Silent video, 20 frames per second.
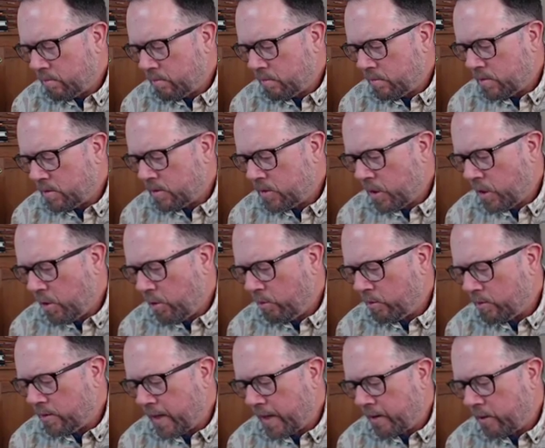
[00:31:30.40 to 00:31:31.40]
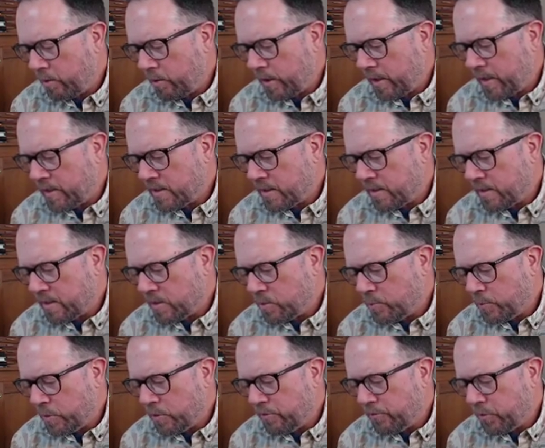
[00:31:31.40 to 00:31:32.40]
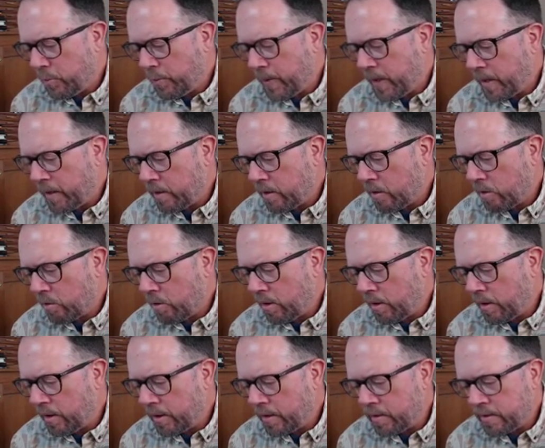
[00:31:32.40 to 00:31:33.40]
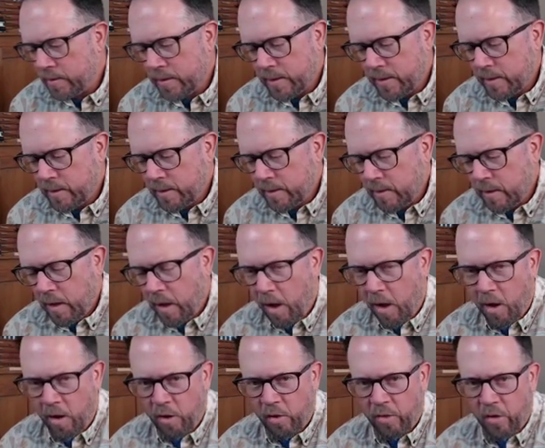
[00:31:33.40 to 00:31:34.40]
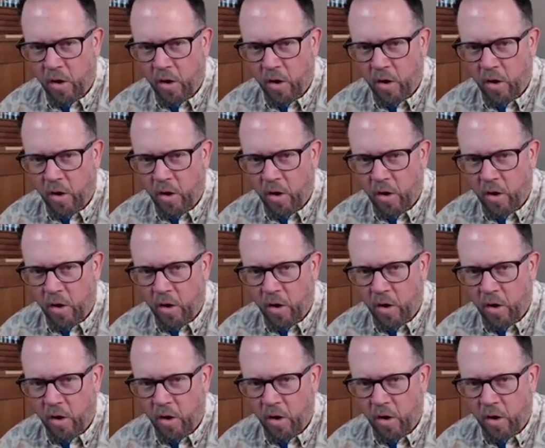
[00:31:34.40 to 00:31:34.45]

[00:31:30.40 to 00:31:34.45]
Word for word: So not only is it this beautiful pink acrylic, all the